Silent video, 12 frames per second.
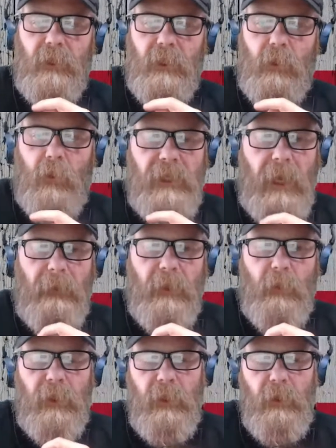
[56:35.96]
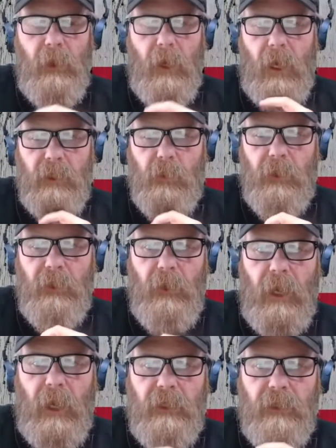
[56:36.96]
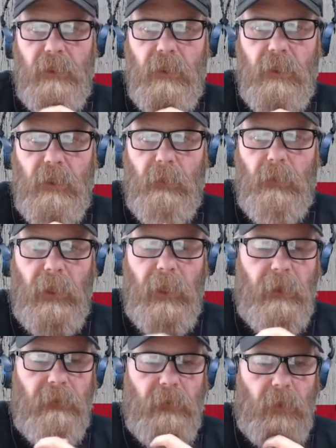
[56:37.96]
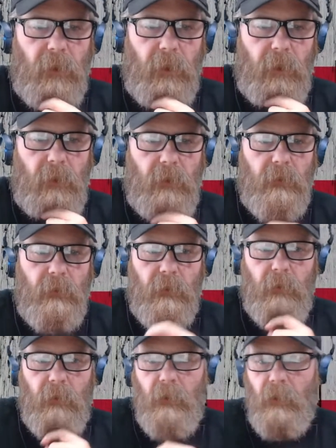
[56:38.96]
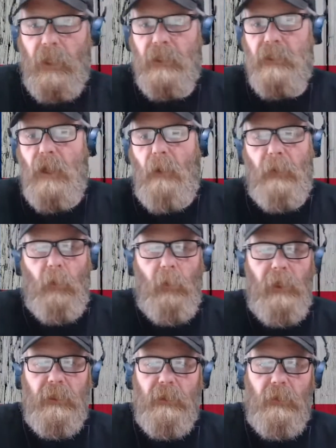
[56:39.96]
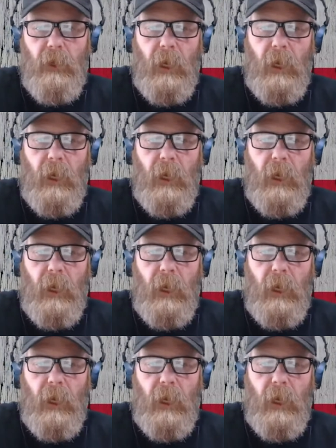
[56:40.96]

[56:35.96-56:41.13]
So what's happening with you guys? What do you guys got planned for the next couple of weeks?